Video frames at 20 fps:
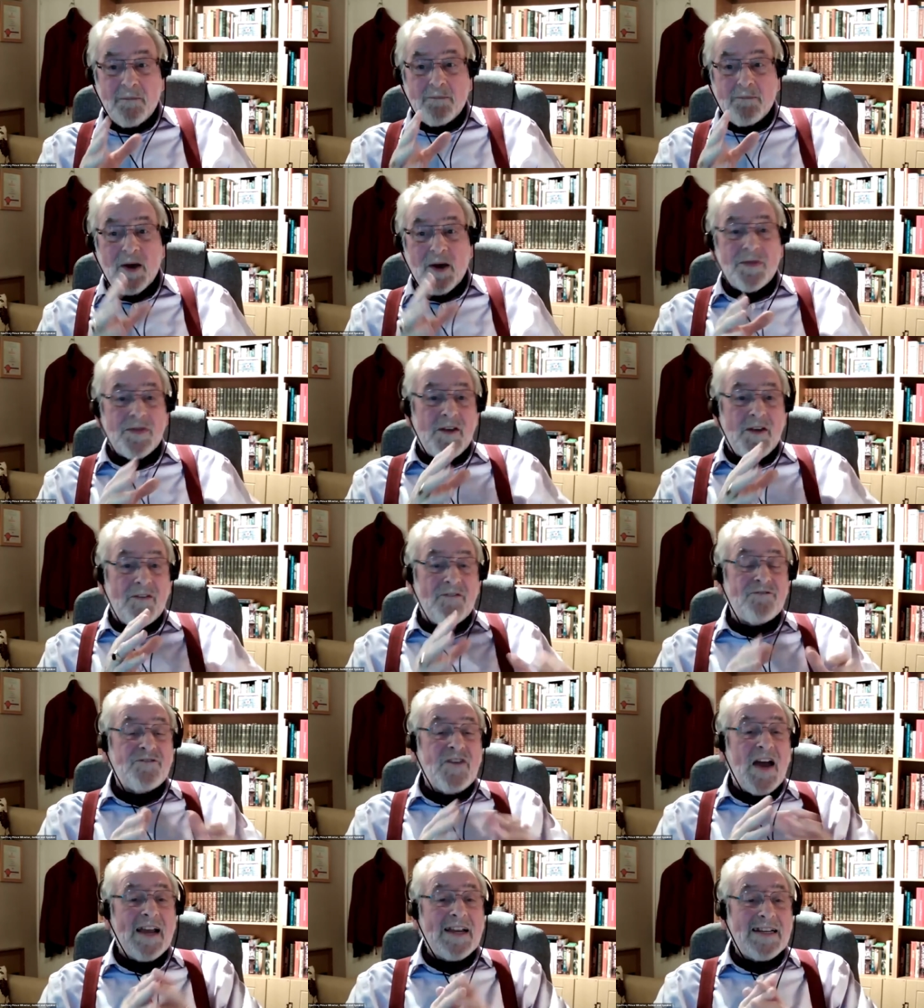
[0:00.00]
But the
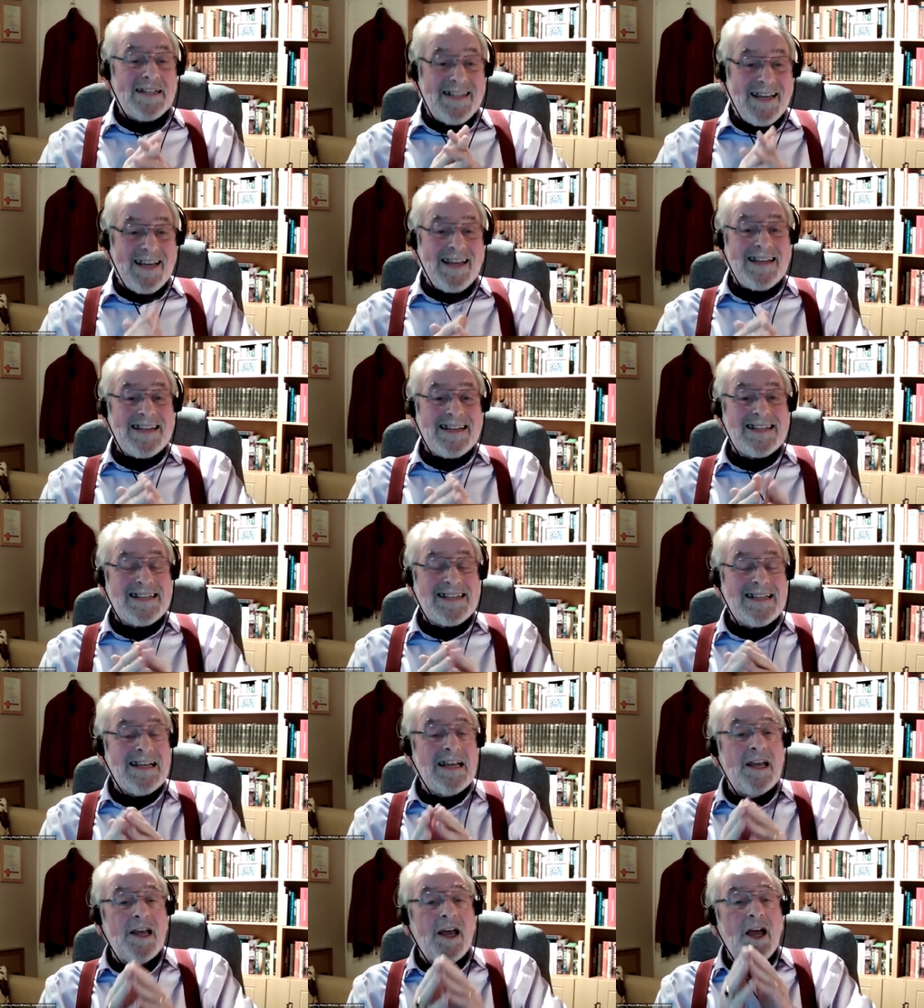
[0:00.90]
fact is,
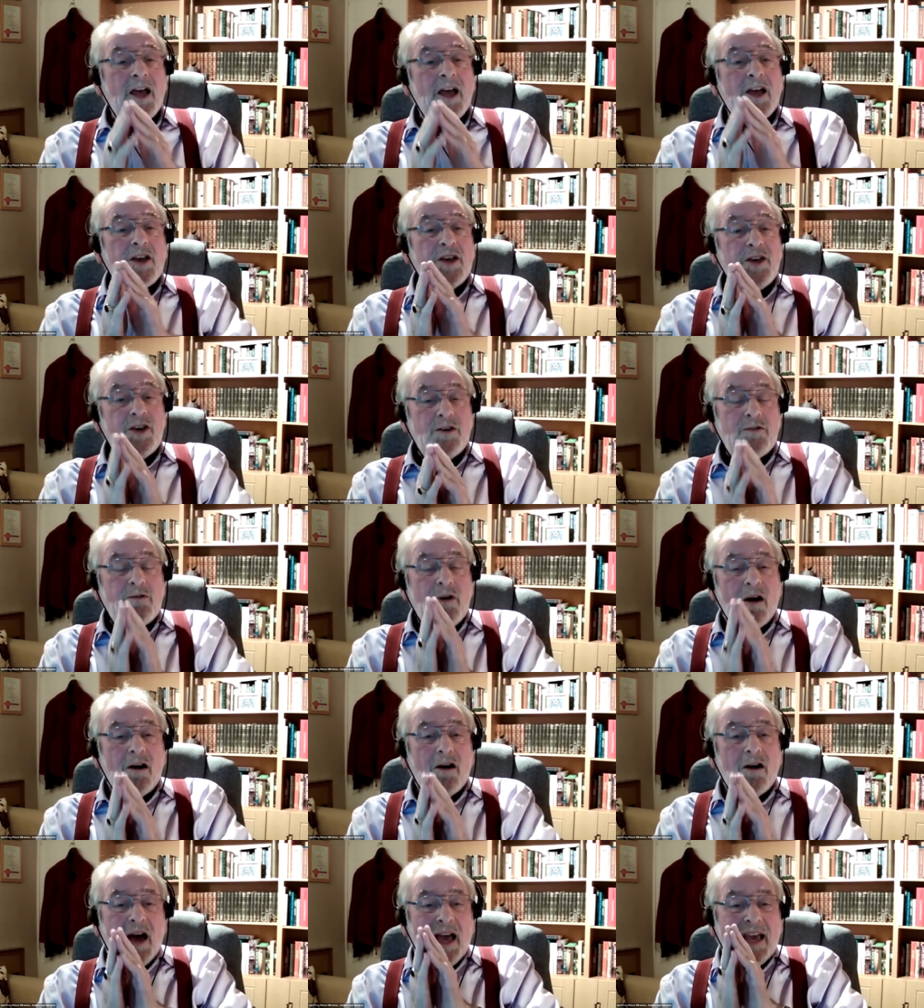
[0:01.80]
you
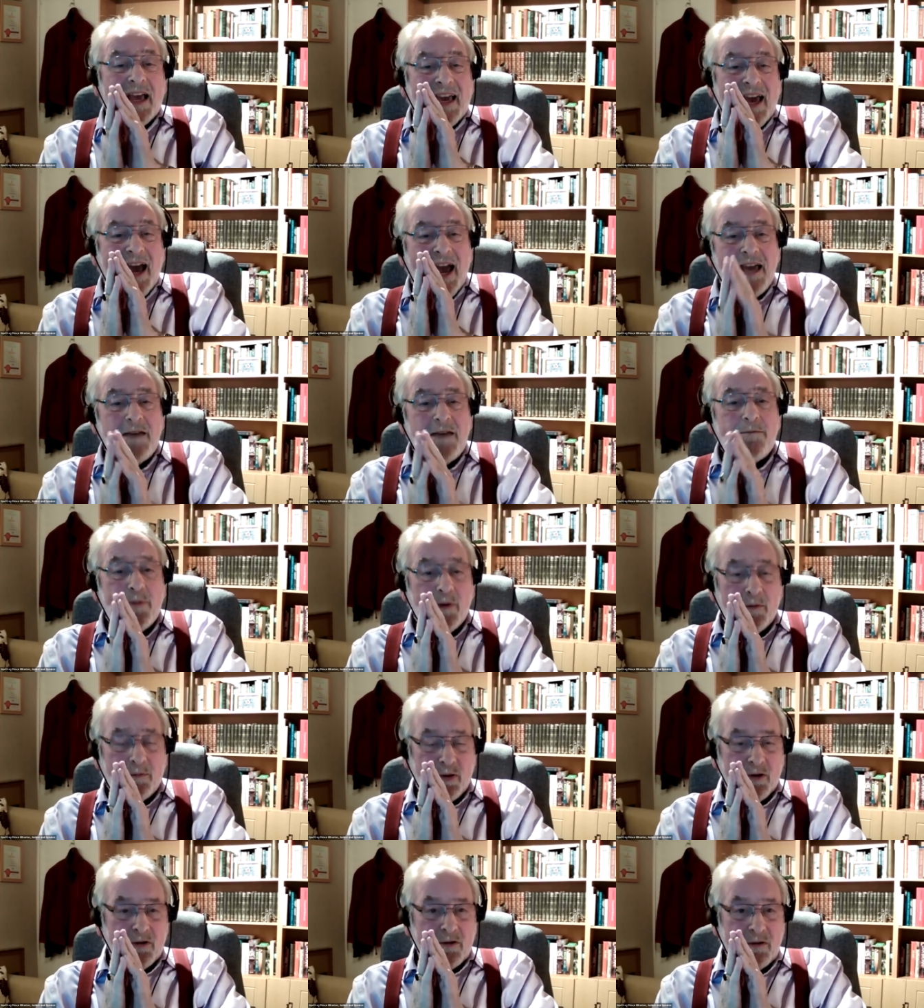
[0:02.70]
are
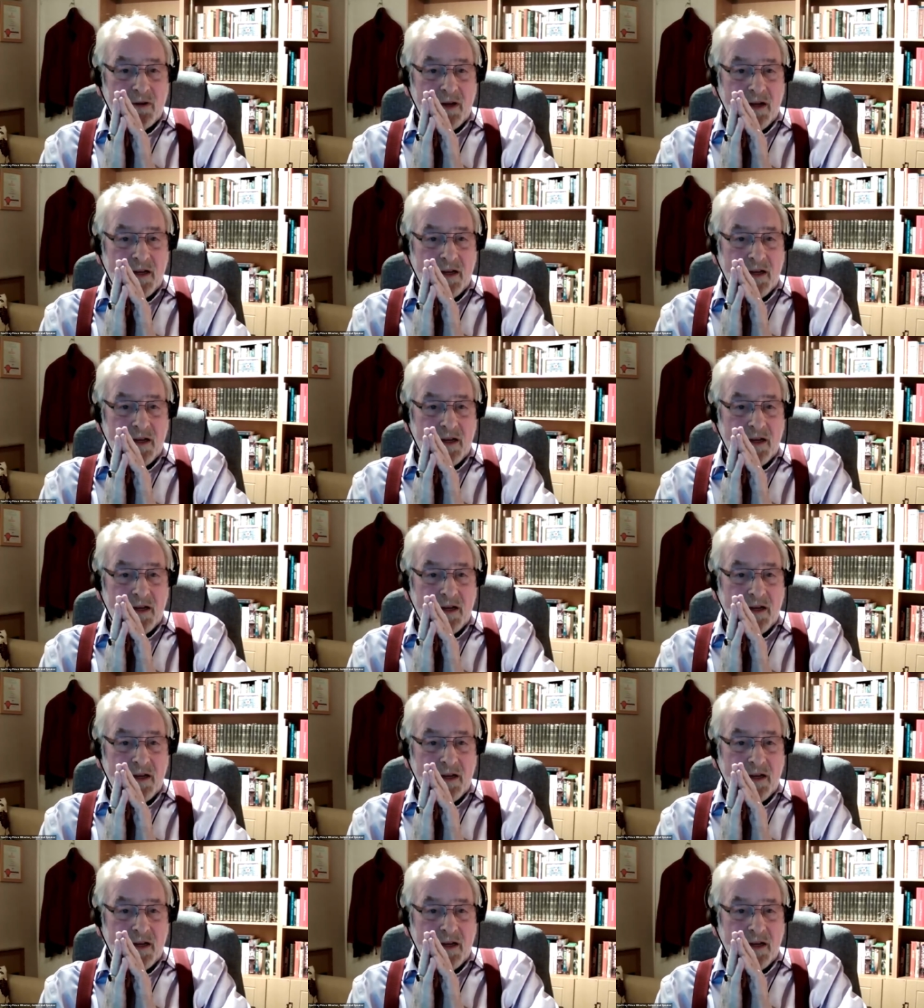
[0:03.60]
capable.